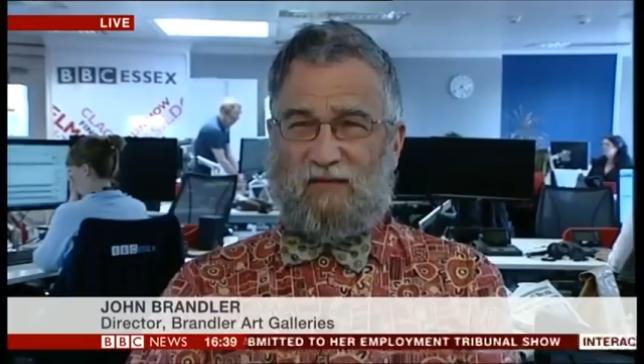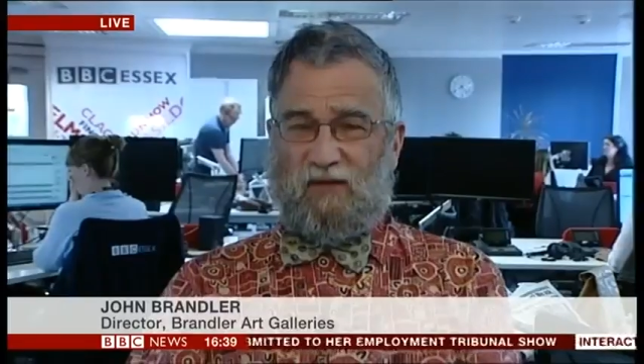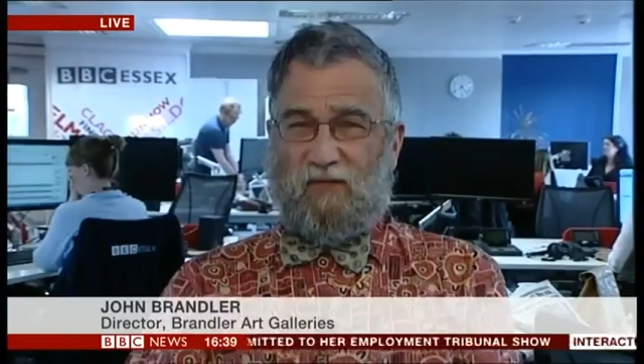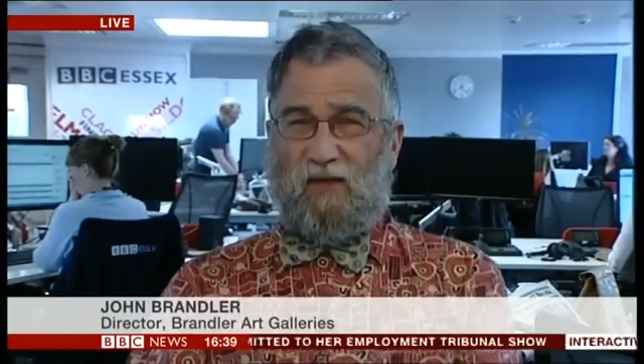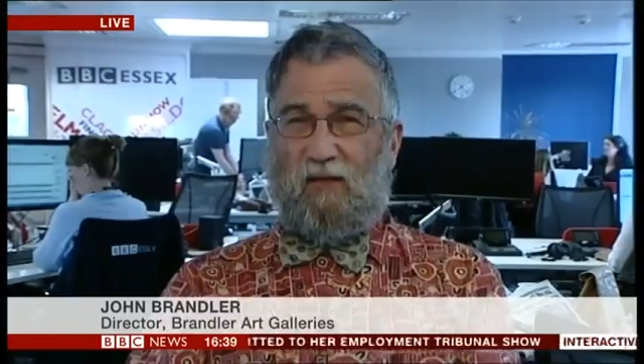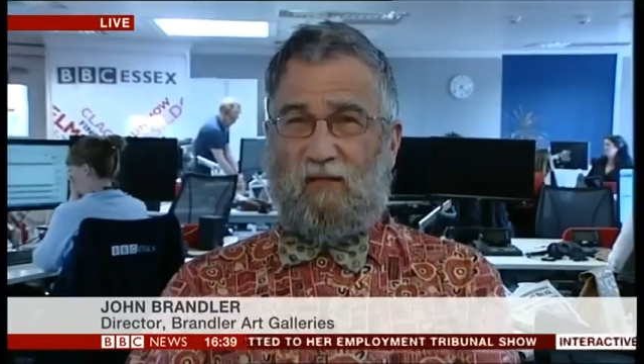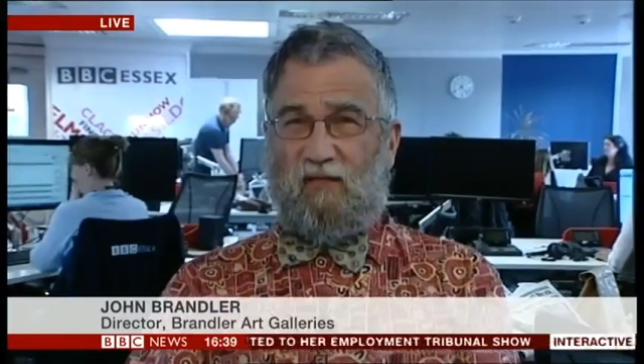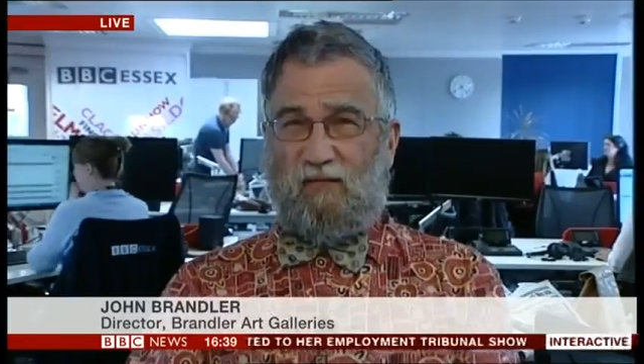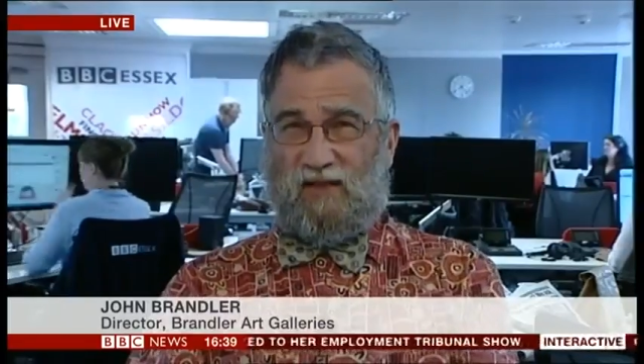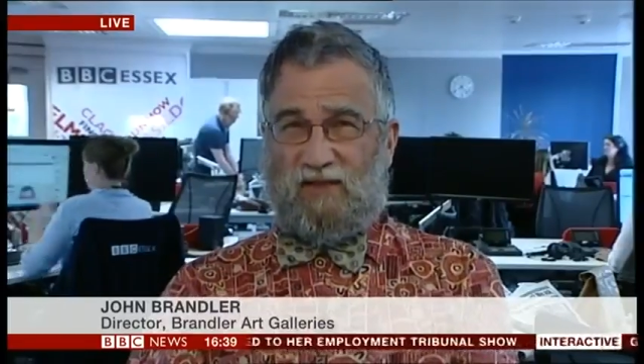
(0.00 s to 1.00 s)
confirmed
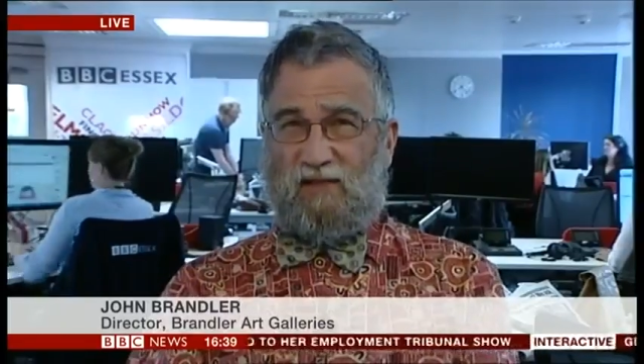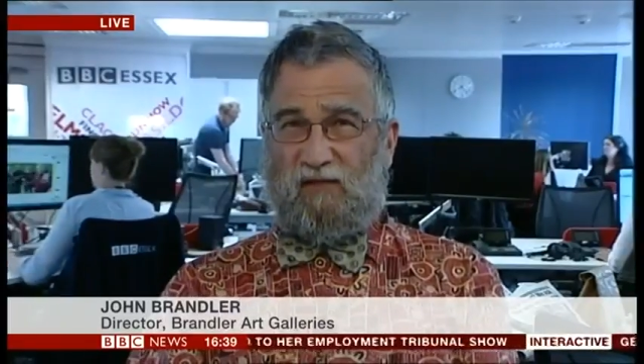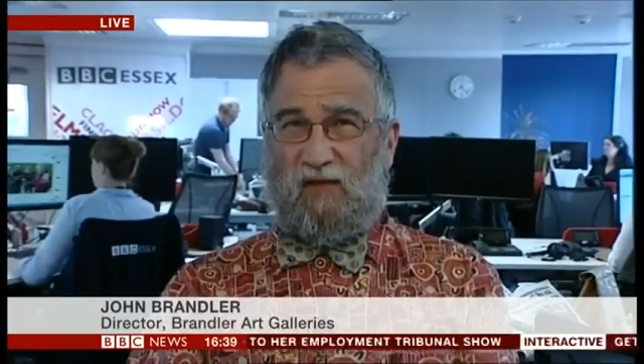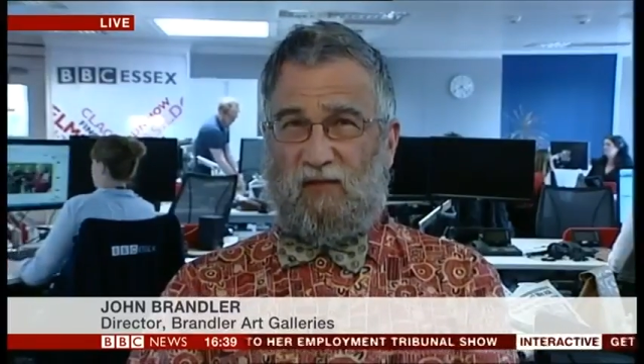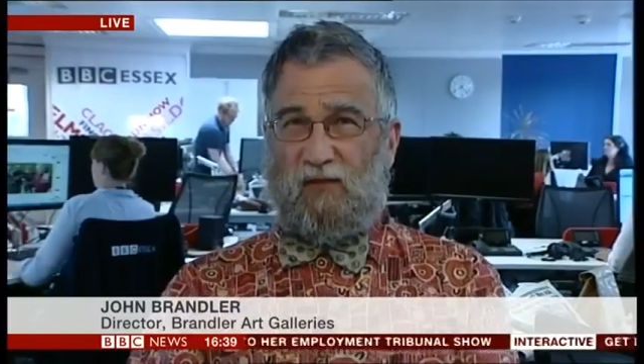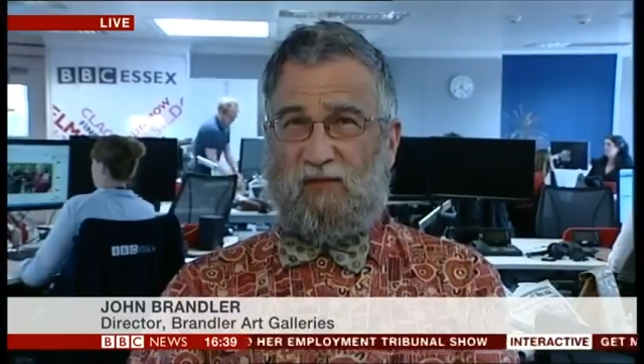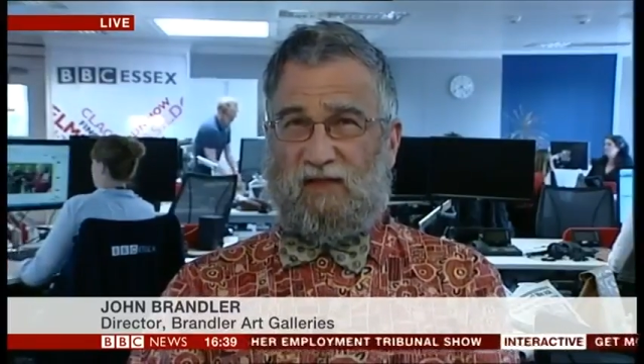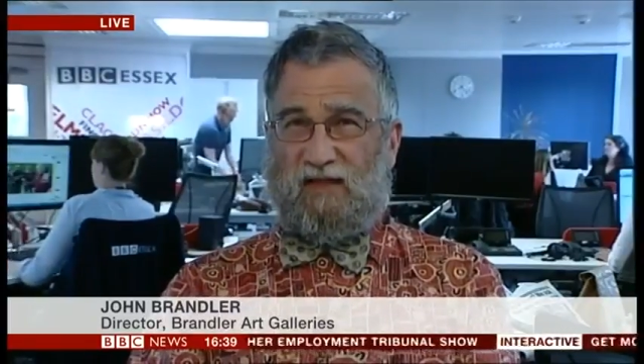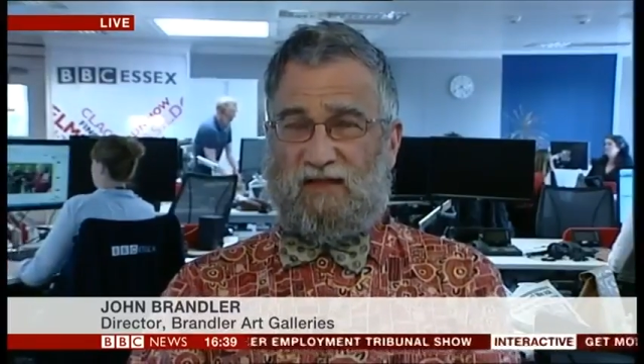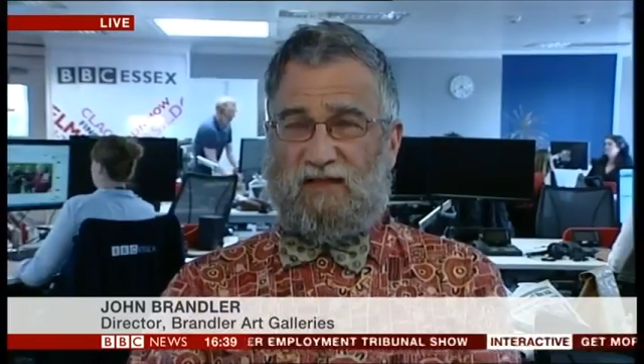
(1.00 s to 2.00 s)
from Pest Control, who
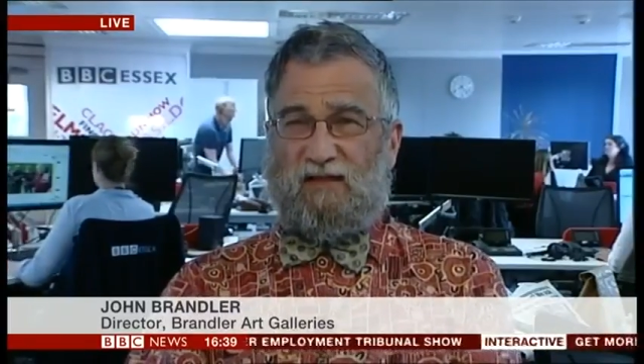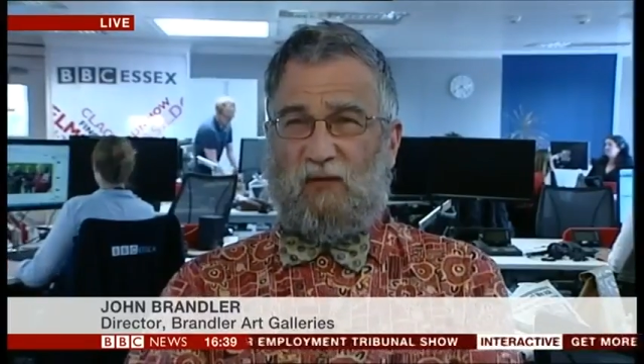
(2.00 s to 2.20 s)
are his